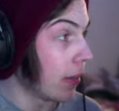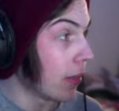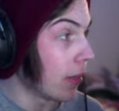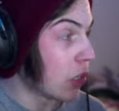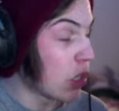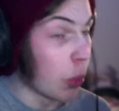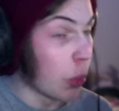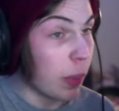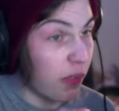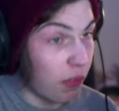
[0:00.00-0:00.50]

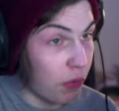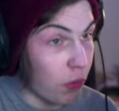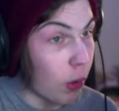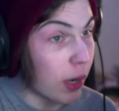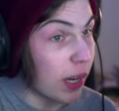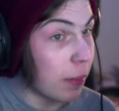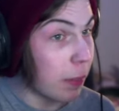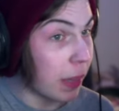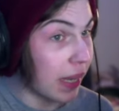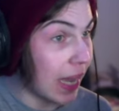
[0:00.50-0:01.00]
So
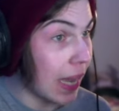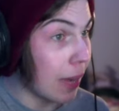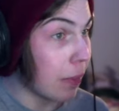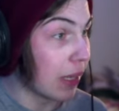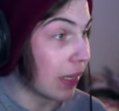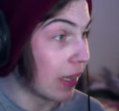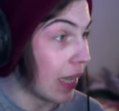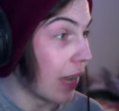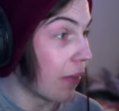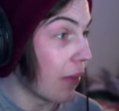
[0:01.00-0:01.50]
before it became
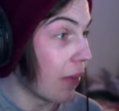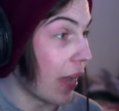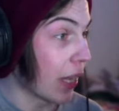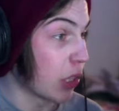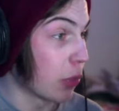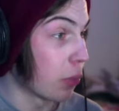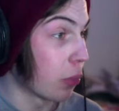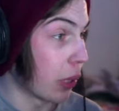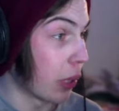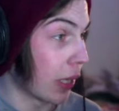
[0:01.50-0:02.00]
a live
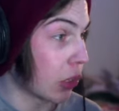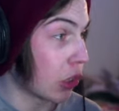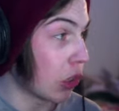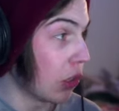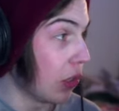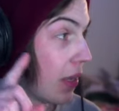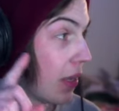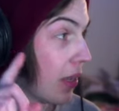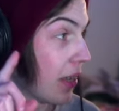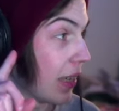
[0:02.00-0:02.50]
action
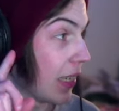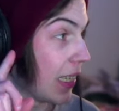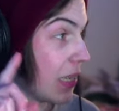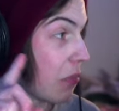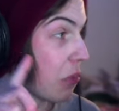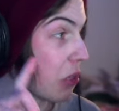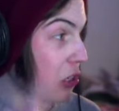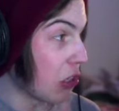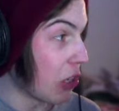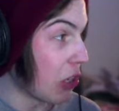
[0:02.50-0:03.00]
production, he
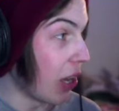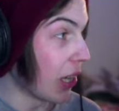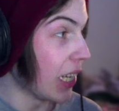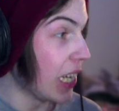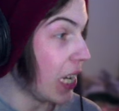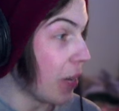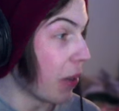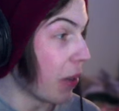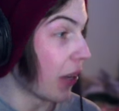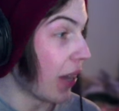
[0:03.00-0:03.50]
was
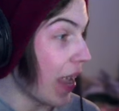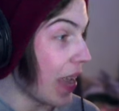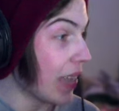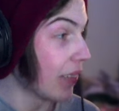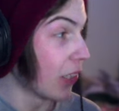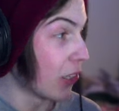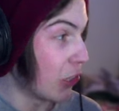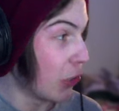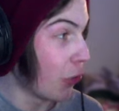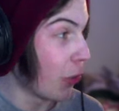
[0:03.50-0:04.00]
talking about, hey,
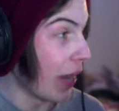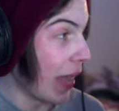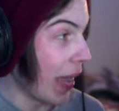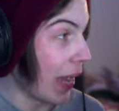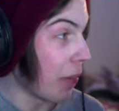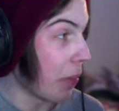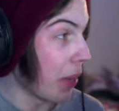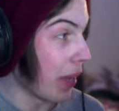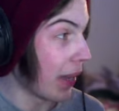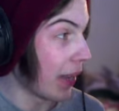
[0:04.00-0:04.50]
let's do an
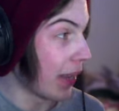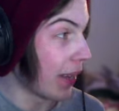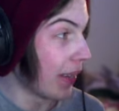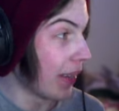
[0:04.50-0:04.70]
anime.